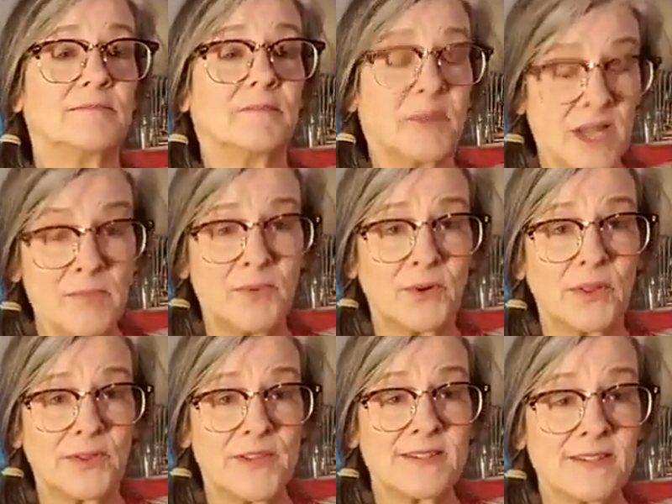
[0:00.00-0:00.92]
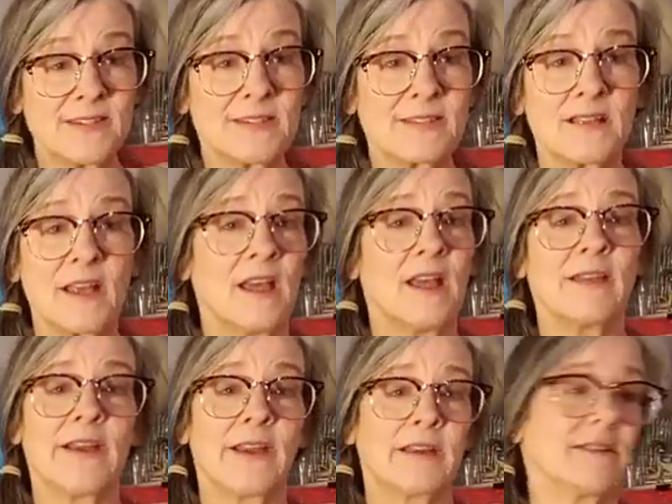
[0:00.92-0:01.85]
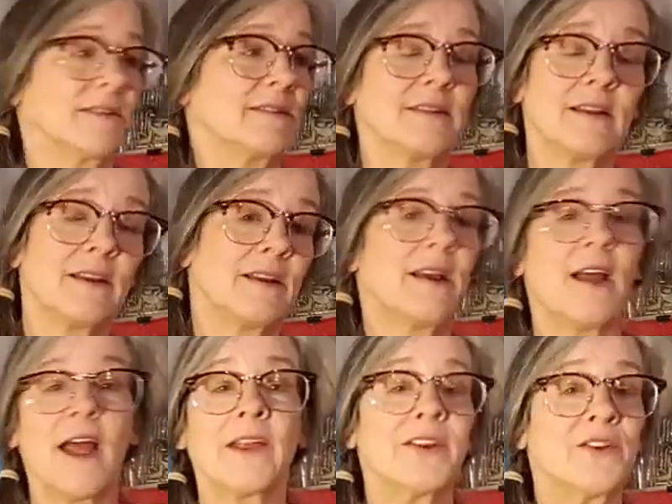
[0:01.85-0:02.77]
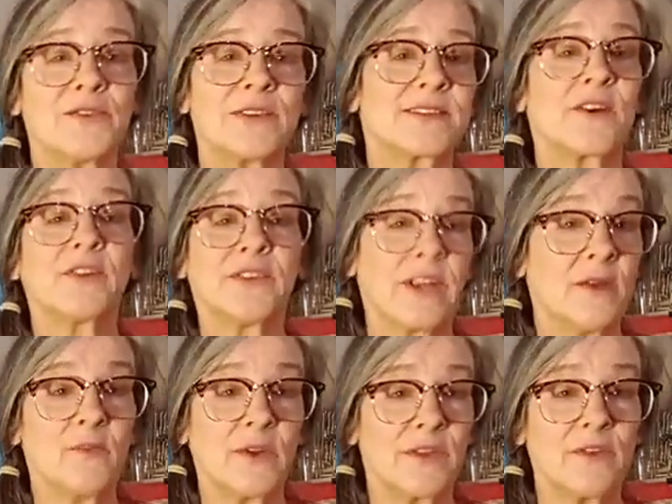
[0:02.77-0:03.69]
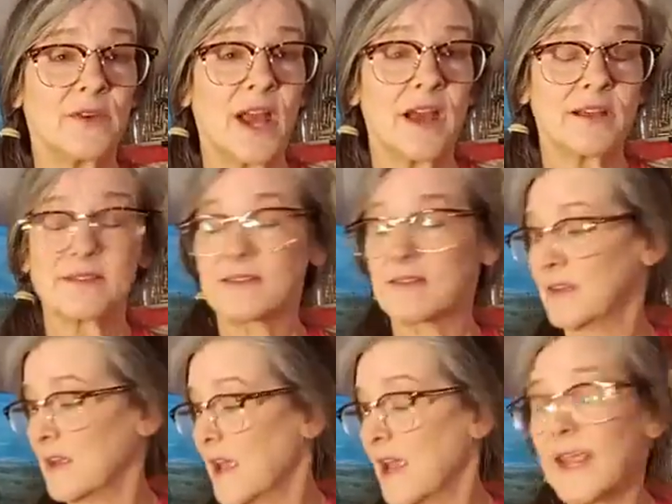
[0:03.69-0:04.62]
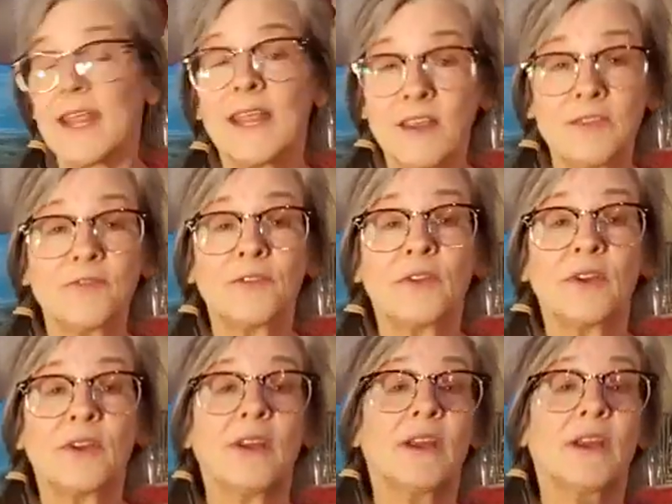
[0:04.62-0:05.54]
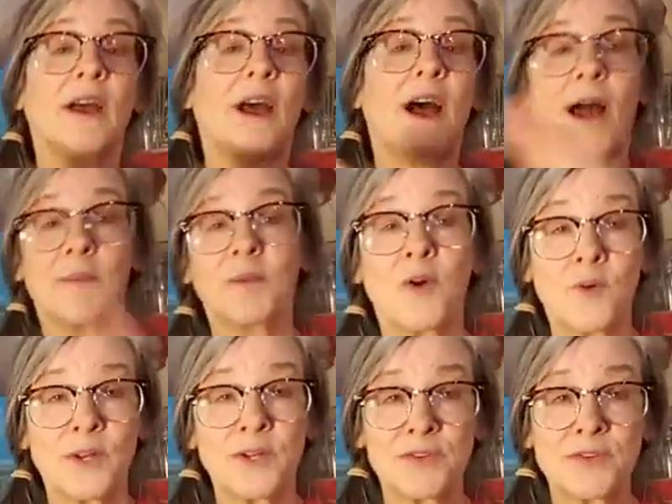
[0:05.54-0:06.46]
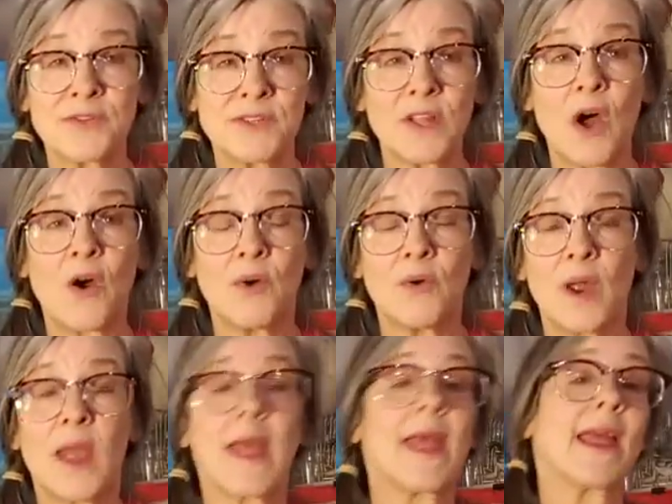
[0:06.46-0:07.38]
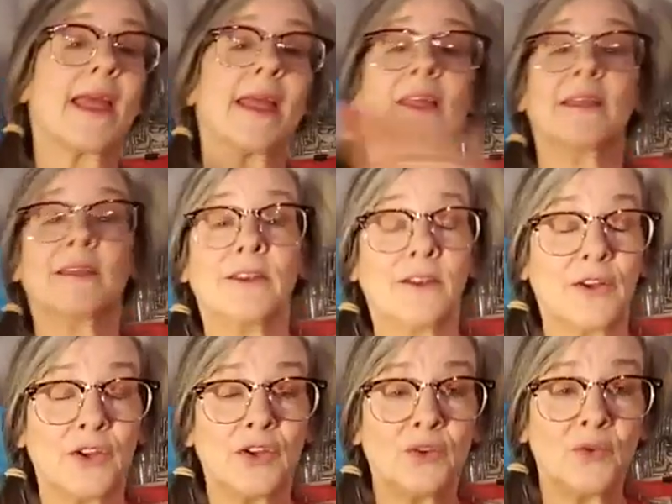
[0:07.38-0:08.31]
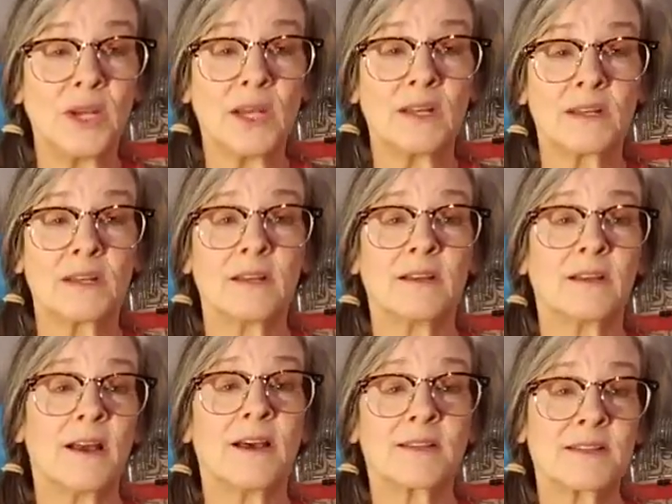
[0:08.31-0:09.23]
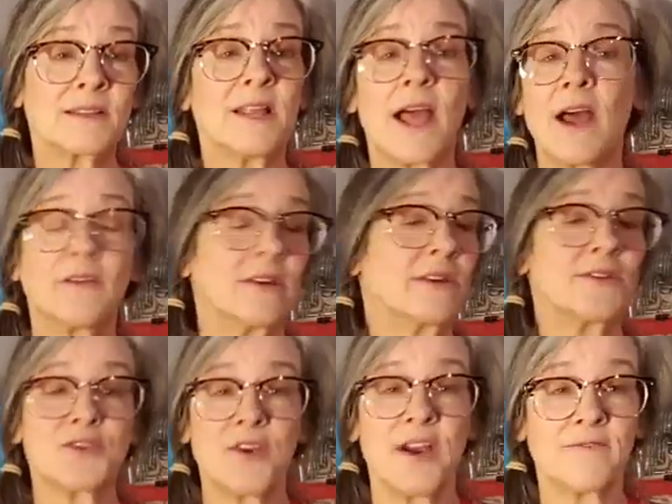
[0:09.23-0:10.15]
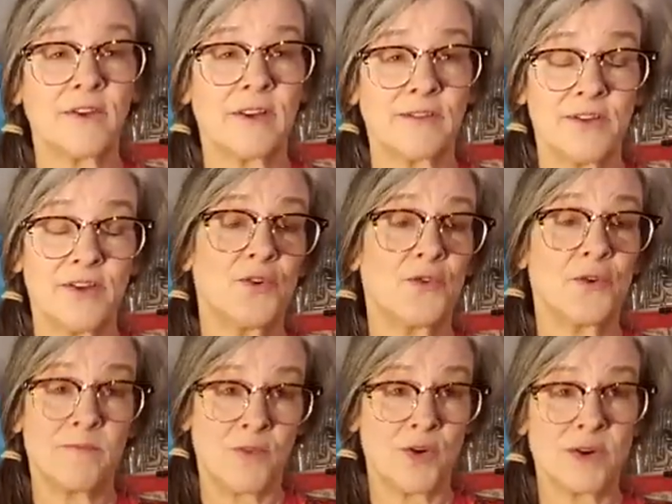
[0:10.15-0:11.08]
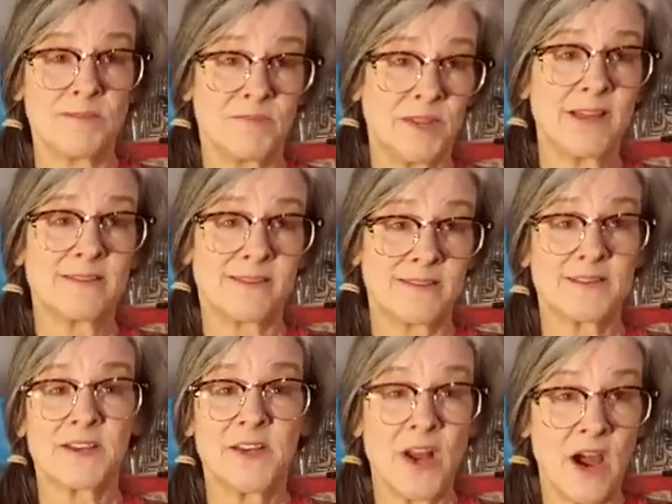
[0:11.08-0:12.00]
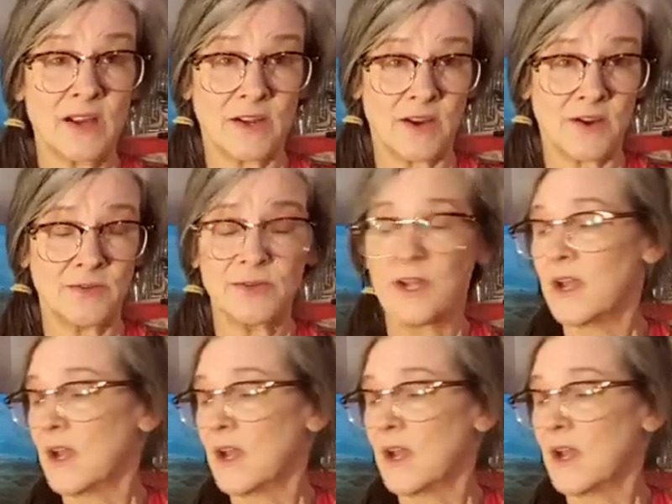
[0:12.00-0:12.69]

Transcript: People, this is like, I can do this all day with you guys. If I'm going too slow and you need to hustle out because you have, you know, important places to not go,